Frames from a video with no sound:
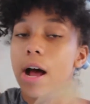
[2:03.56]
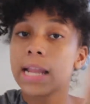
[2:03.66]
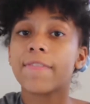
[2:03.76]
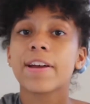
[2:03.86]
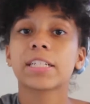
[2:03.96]

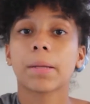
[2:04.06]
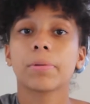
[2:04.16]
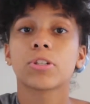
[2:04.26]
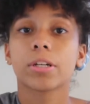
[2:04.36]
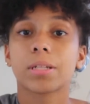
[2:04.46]
I'll leave the hair
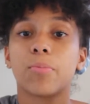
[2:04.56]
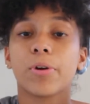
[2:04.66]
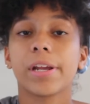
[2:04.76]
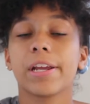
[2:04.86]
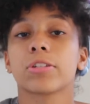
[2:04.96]
typing chart
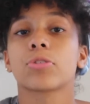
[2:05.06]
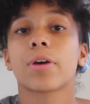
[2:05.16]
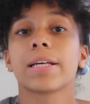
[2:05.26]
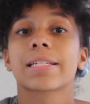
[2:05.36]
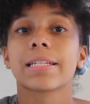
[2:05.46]
somewhere here so that you
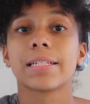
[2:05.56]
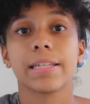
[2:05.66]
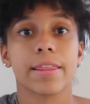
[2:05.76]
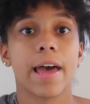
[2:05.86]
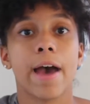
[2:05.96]
guys can
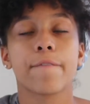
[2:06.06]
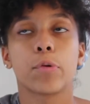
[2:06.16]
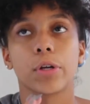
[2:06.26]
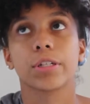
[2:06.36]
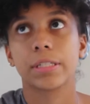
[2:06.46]
see that
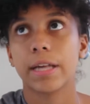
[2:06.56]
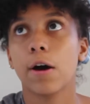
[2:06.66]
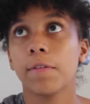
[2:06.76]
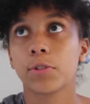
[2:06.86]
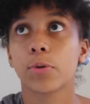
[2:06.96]
for
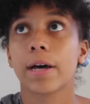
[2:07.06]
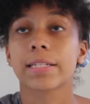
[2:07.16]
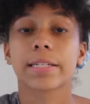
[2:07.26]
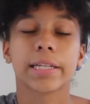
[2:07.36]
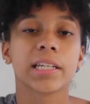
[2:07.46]
yourselves, so you
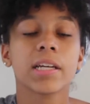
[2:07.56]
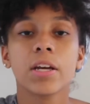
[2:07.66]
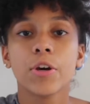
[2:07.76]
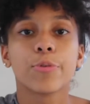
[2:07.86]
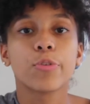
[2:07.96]
guys can
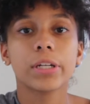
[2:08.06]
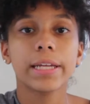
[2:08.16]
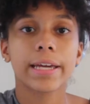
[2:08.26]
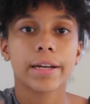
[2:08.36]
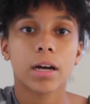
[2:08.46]

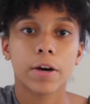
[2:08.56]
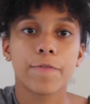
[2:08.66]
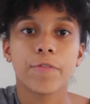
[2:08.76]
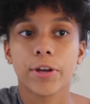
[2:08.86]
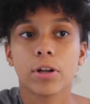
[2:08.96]
really get
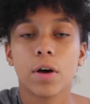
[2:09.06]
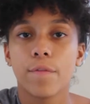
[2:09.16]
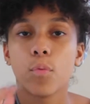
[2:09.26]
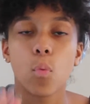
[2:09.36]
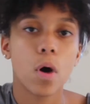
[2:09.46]
a feel
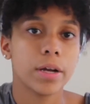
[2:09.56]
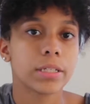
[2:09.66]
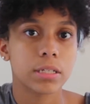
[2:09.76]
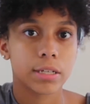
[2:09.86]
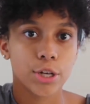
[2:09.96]
of what
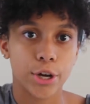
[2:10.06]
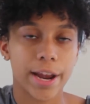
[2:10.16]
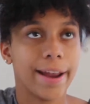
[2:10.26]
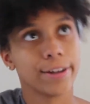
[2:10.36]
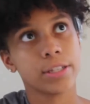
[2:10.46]
your
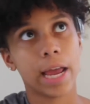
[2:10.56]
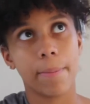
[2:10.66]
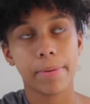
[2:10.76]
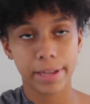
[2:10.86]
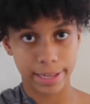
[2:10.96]
hair
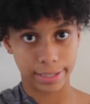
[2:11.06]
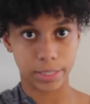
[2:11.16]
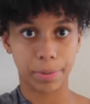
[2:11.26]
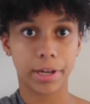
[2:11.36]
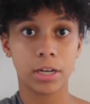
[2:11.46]
type
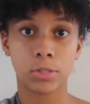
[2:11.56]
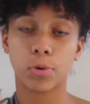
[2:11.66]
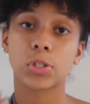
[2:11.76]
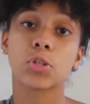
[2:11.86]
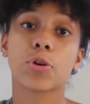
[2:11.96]
is, because
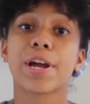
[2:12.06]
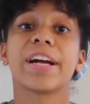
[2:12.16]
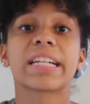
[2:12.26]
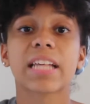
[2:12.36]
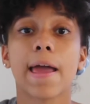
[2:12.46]
once you know your
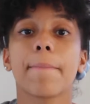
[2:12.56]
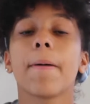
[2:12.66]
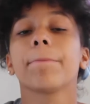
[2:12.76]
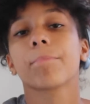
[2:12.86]
hair type,